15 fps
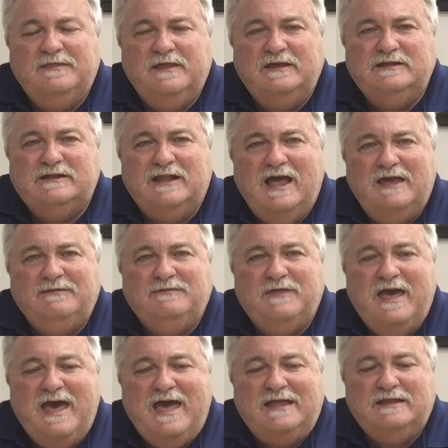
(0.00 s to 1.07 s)
things like
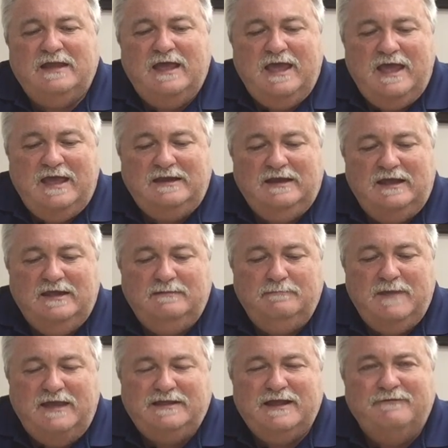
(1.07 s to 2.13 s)
that, and it
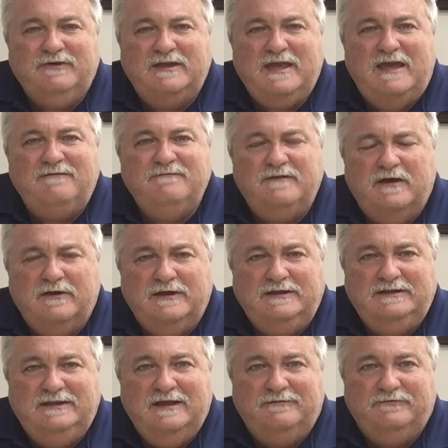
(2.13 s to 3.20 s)
makes every game very
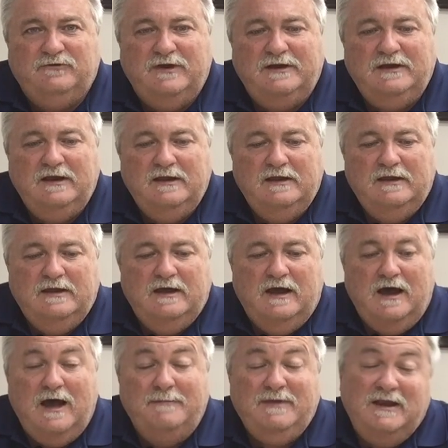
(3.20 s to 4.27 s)
different.
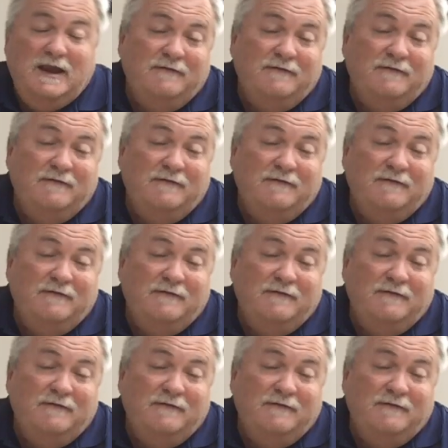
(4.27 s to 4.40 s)
Um, and